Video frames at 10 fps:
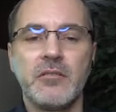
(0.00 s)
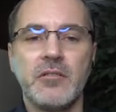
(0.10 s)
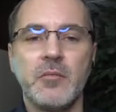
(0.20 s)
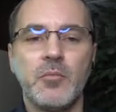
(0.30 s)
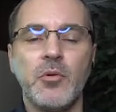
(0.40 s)

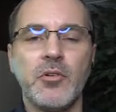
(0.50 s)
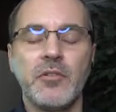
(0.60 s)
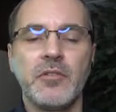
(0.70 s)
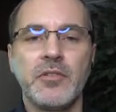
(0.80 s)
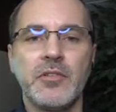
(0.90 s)

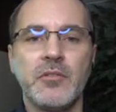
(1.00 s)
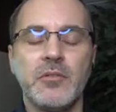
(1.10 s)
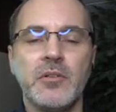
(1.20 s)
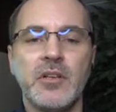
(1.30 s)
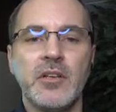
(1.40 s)
important
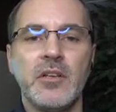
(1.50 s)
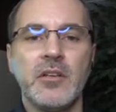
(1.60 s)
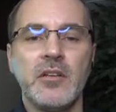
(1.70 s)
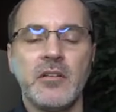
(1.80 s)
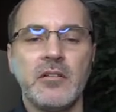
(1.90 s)
to
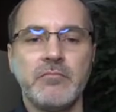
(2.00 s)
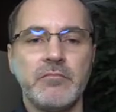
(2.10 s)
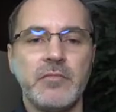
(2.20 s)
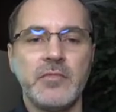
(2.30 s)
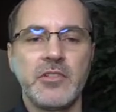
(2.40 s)

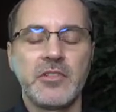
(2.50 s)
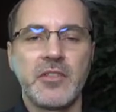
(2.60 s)
just